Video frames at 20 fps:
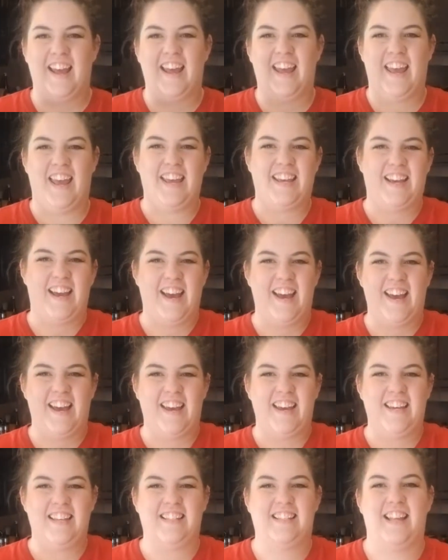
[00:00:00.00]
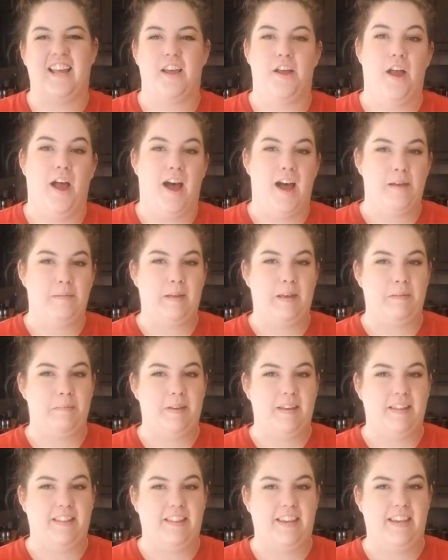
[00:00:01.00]
Hey guys, I'm
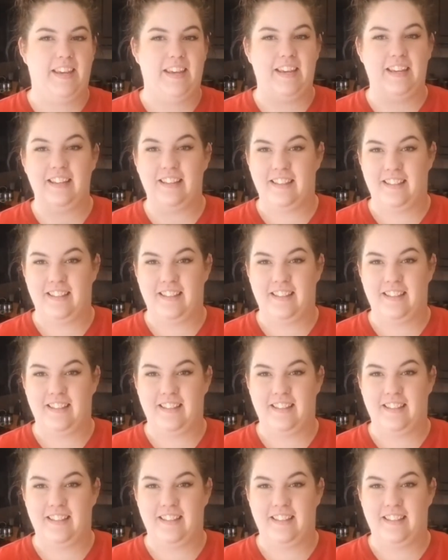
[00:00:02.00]
Amy Lee.